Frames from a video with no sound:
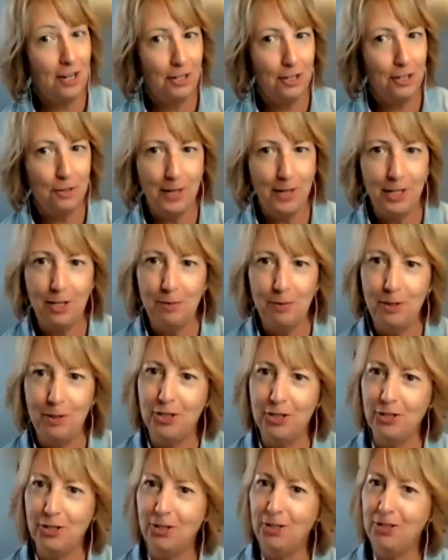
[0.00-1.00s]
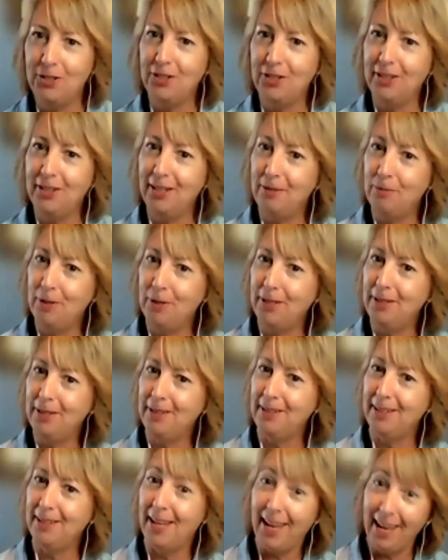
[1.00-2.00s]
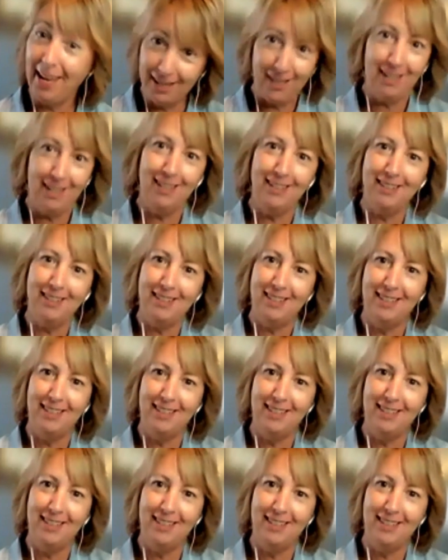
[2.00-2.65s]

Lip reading: going to a church that was a cult.